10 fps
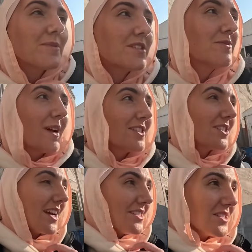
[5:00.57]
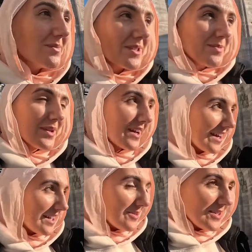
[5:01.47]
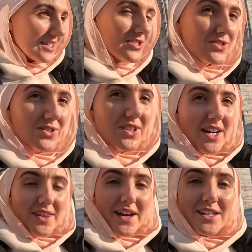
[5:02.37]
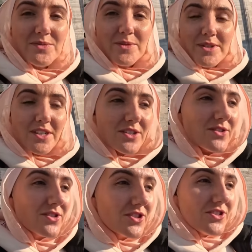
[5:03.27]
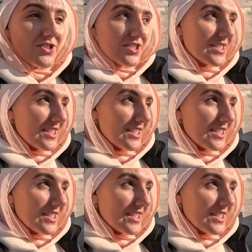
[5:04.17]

because we managed to catch up with our prayer anyway. So that's where we're gonna go to just